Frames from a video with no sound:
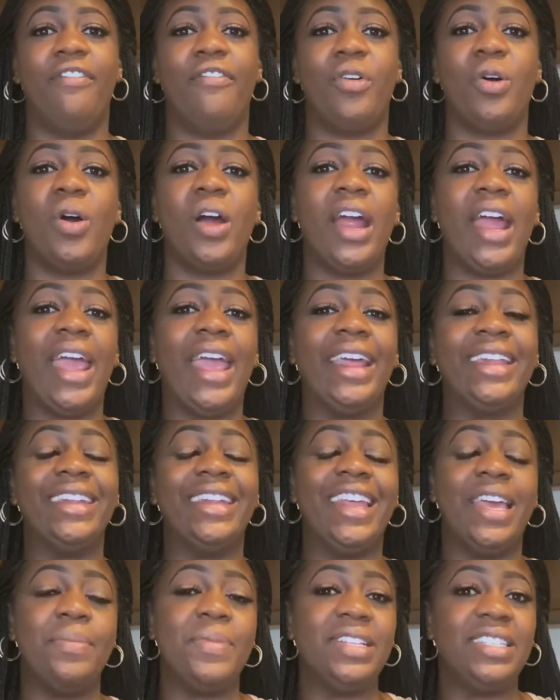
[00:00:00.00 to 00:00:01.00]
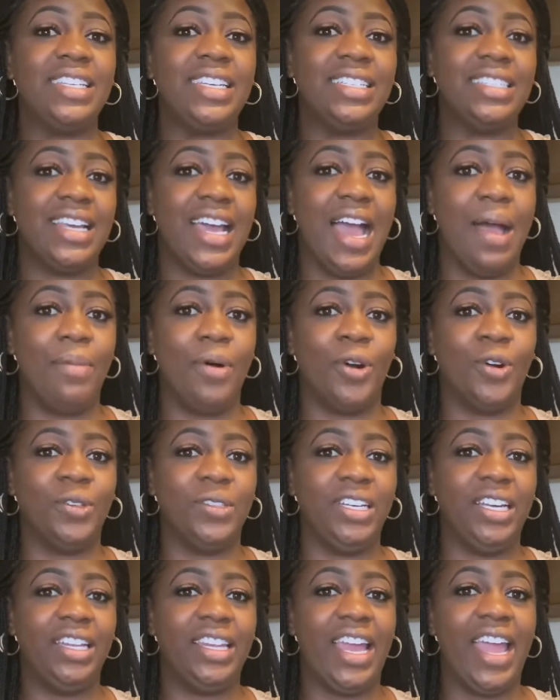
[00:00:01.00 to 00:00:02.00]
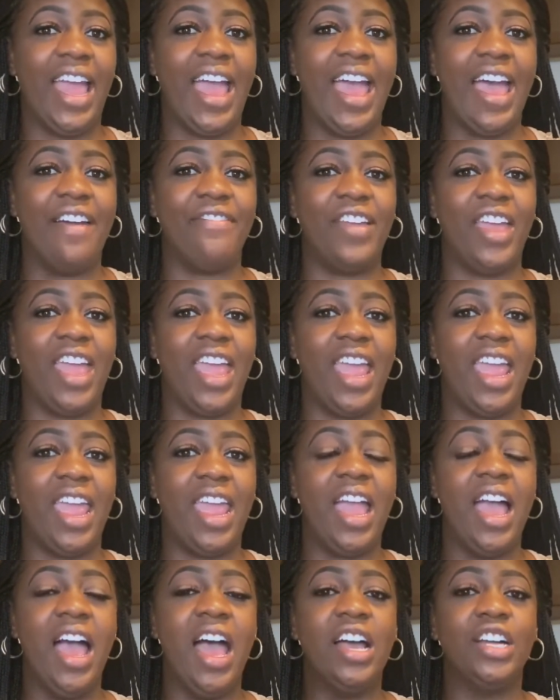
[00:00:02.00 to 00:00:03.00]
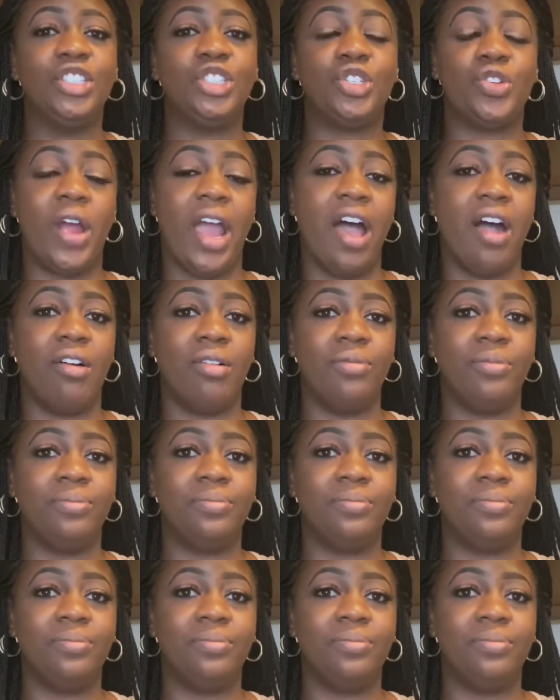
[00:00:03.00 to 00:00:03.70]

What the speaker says: for a limited time only, they have a trial